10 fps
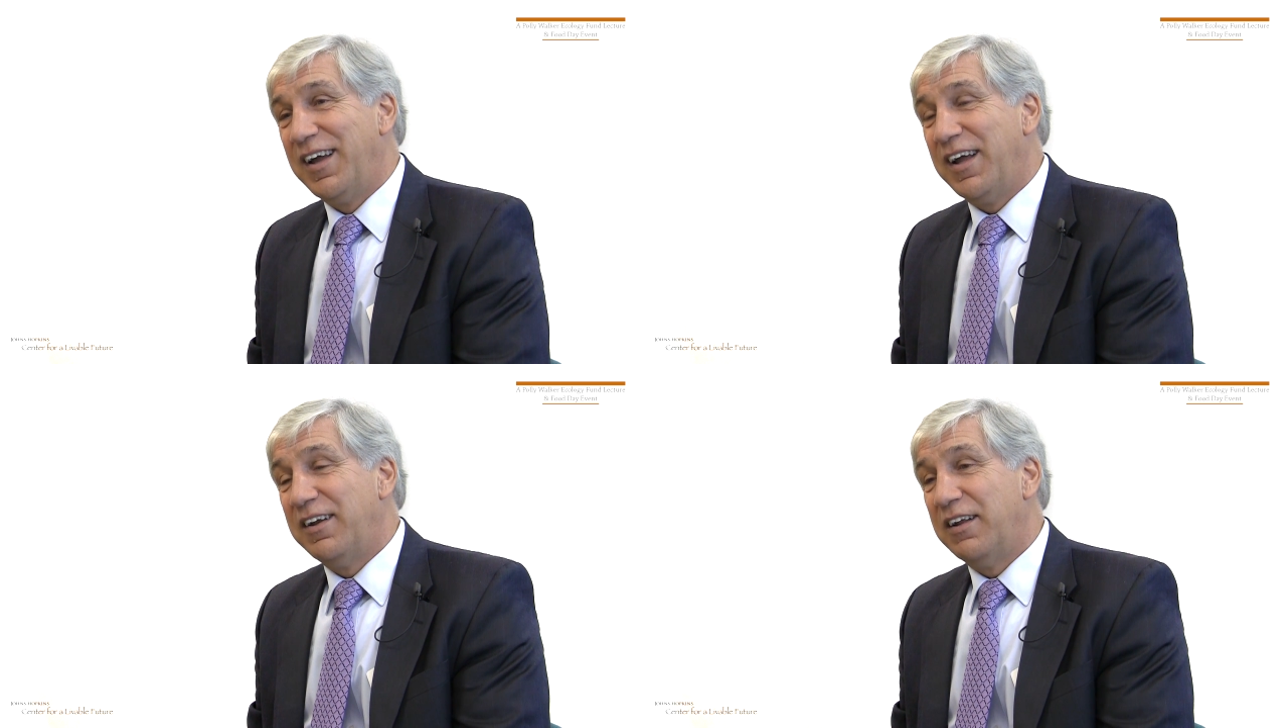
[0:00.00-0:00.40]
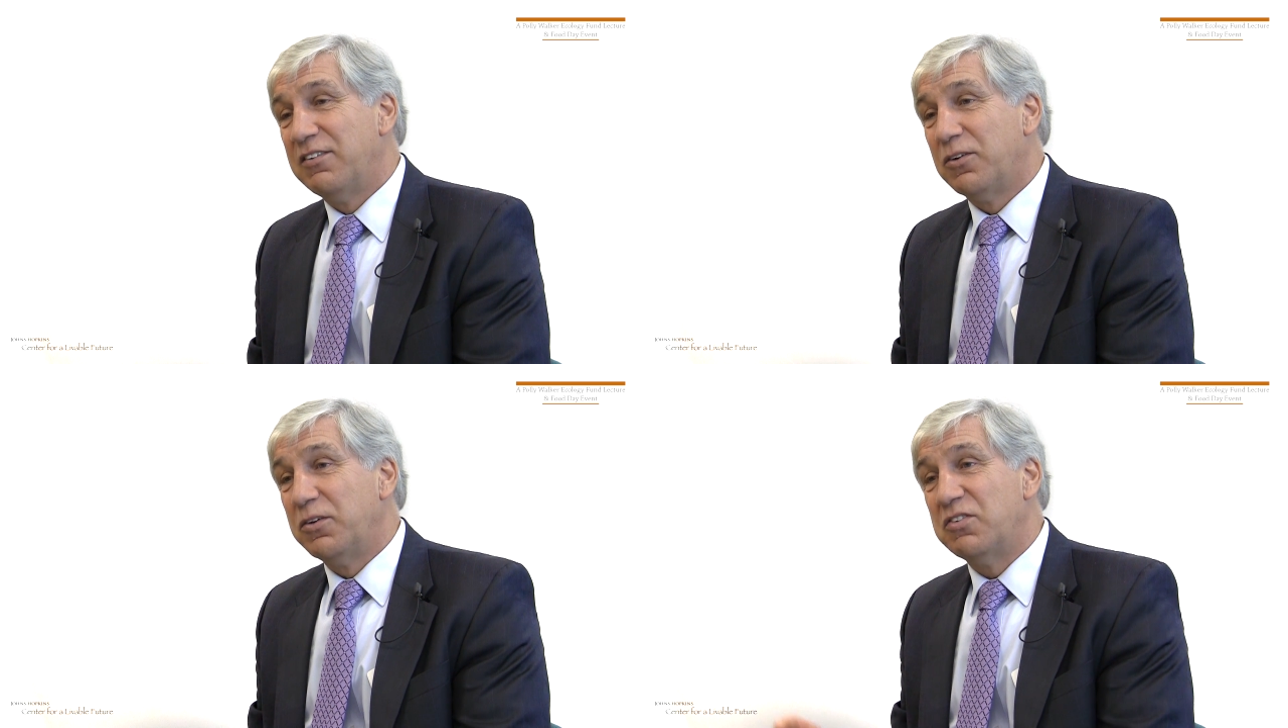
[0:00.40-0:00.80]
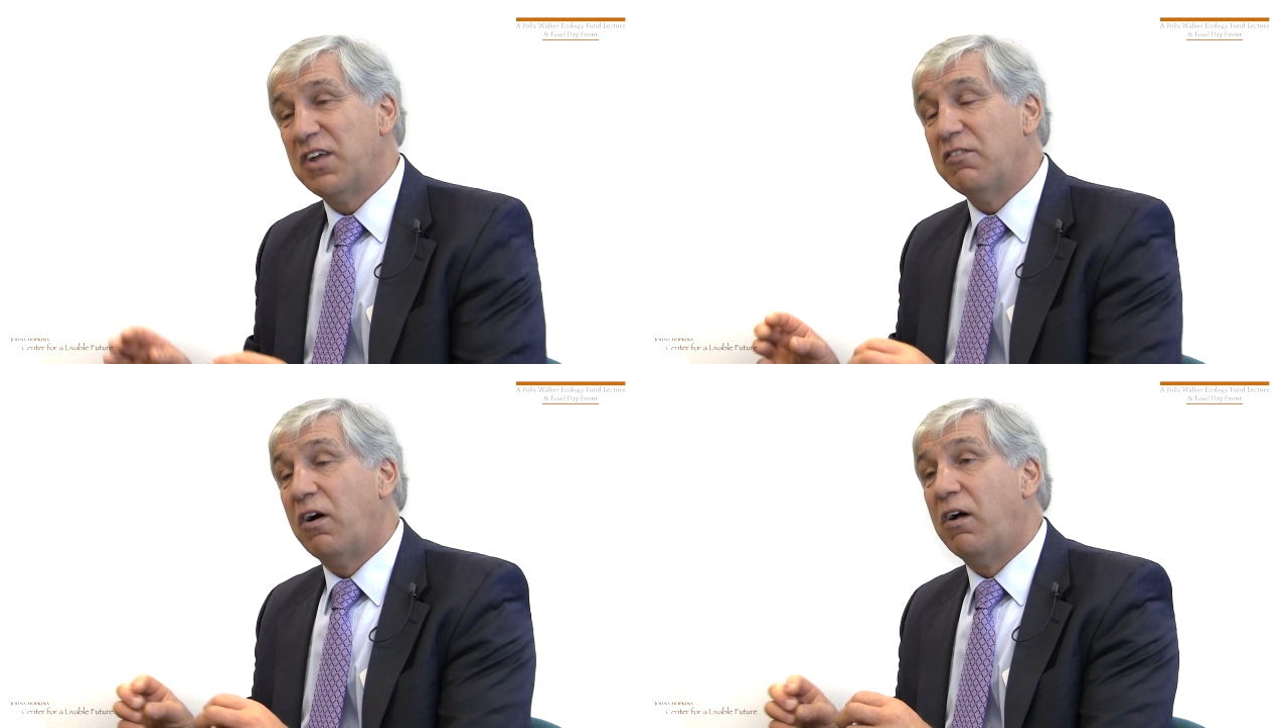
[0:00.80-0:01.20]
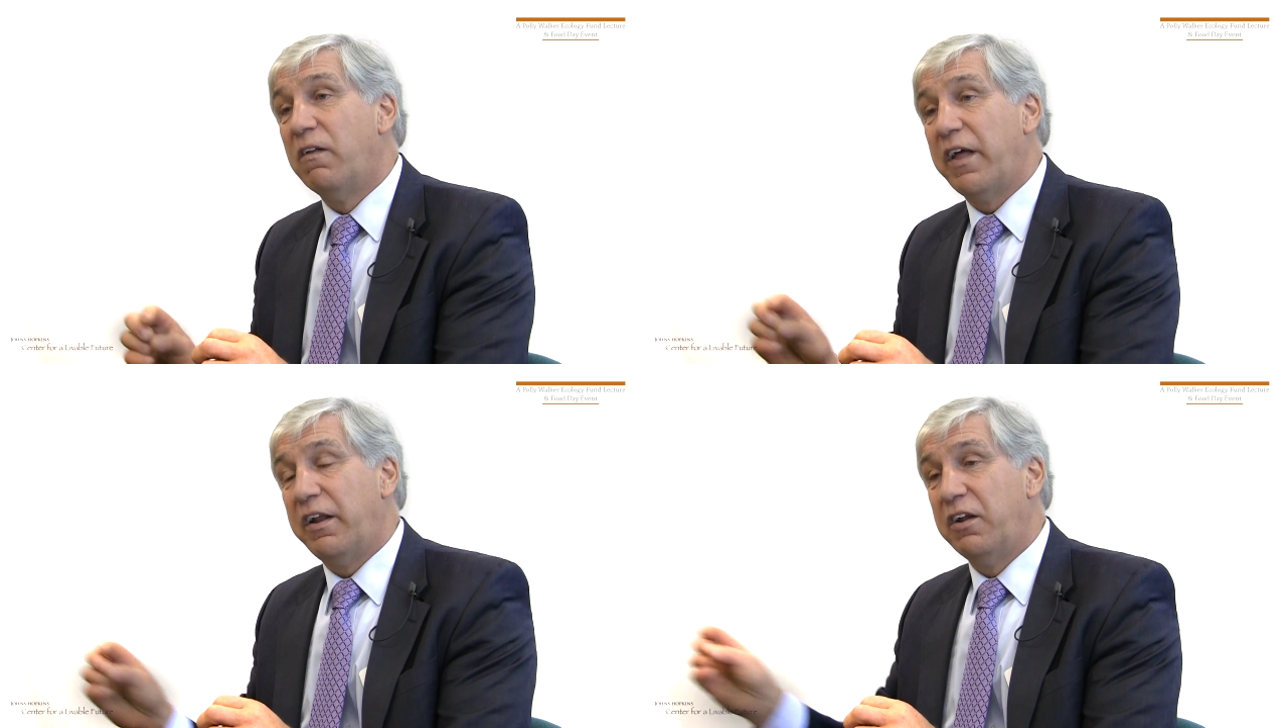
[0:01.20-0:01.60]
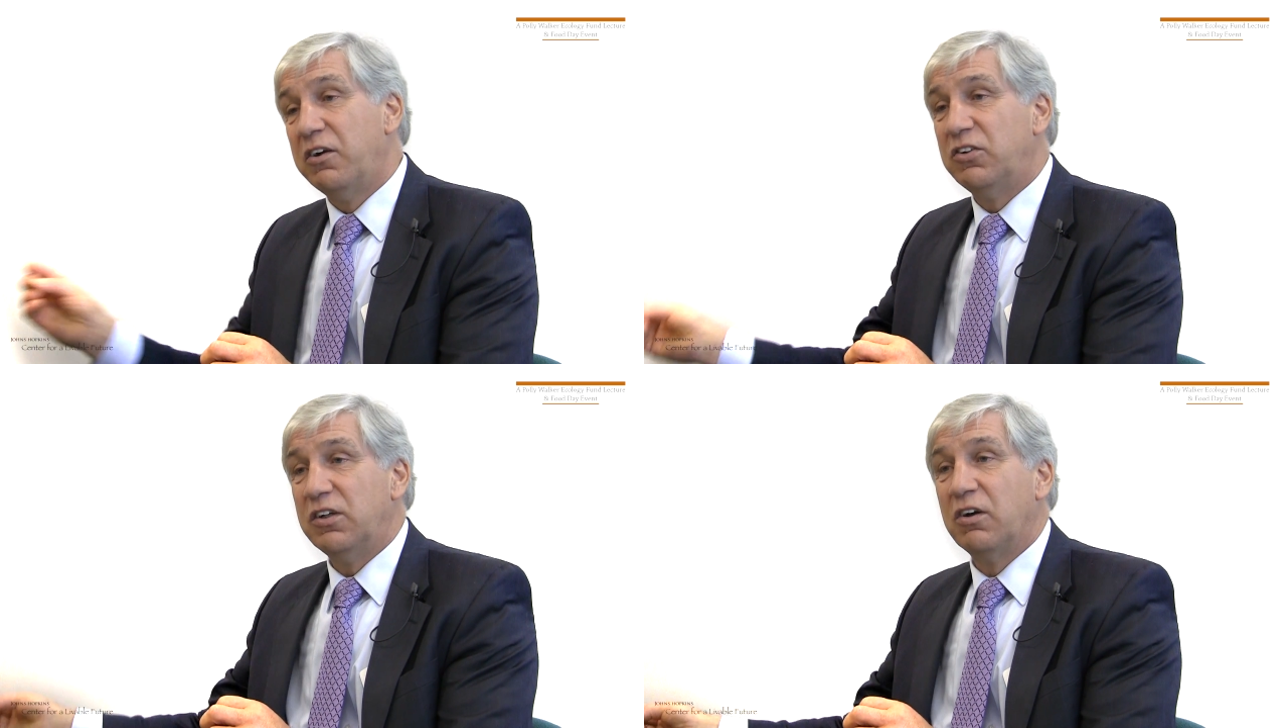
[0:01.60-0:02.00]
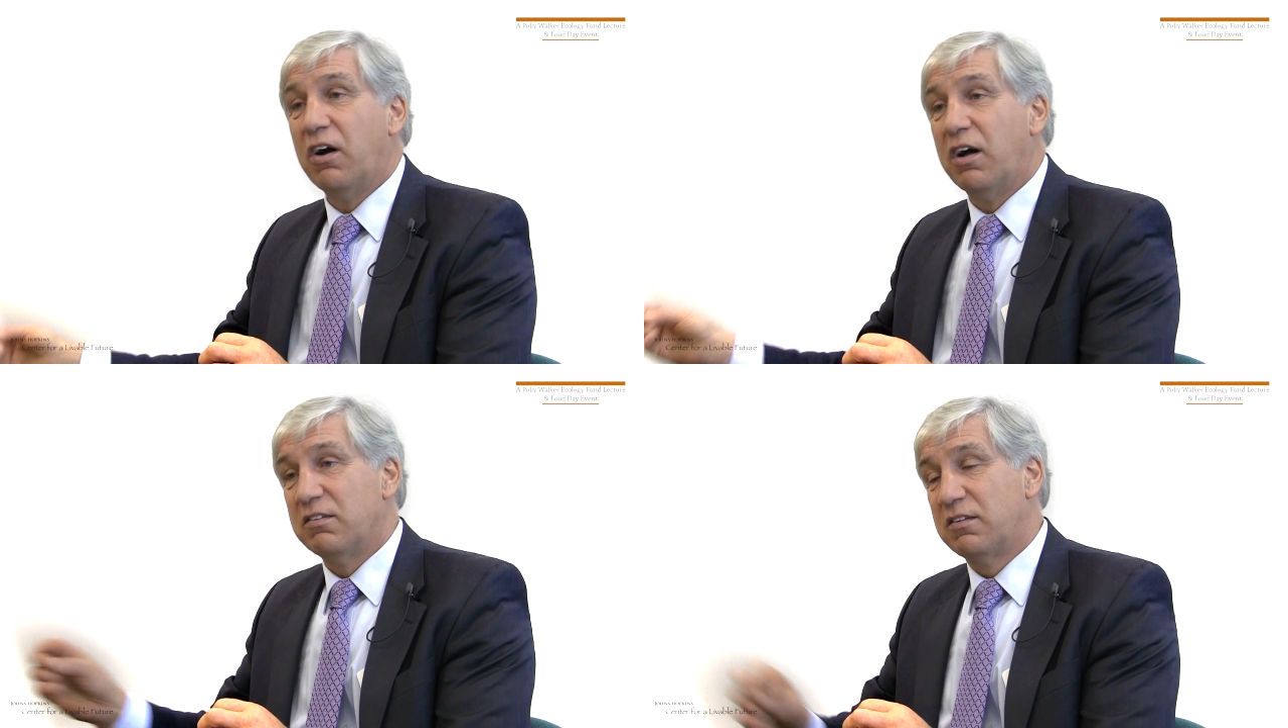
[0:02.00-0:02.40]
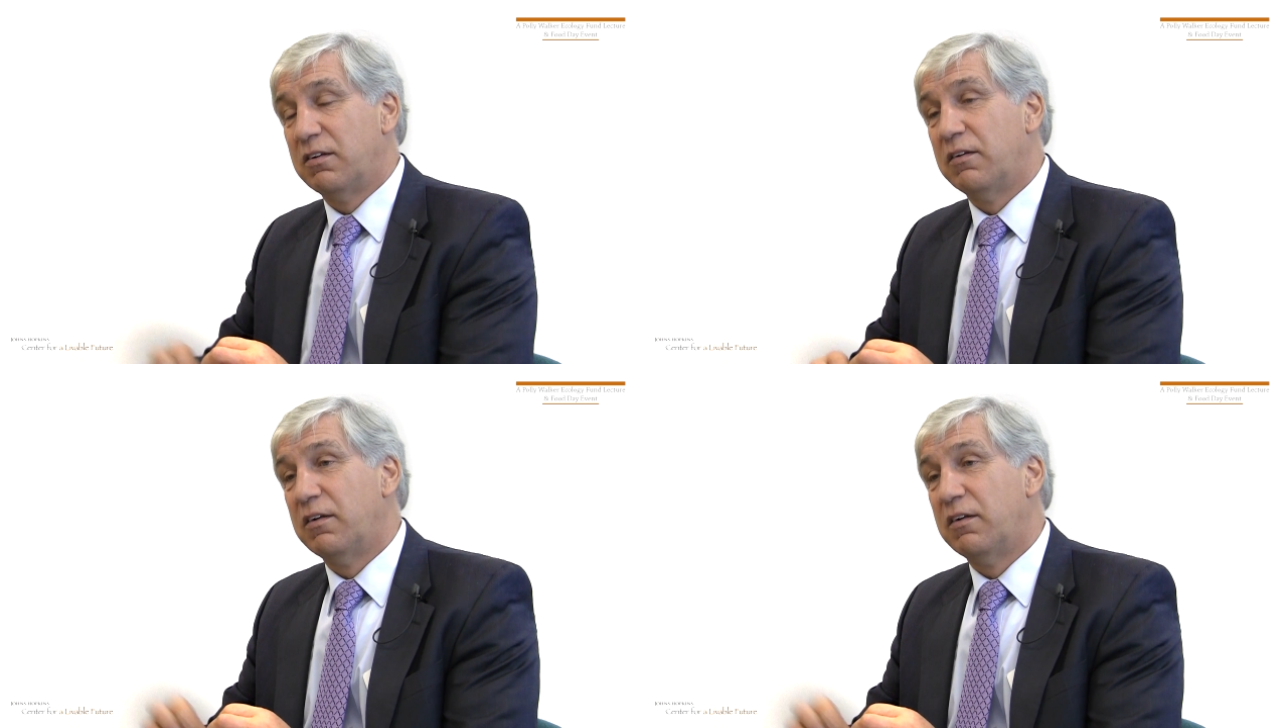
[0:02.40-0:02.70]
and so you save all that energy cost.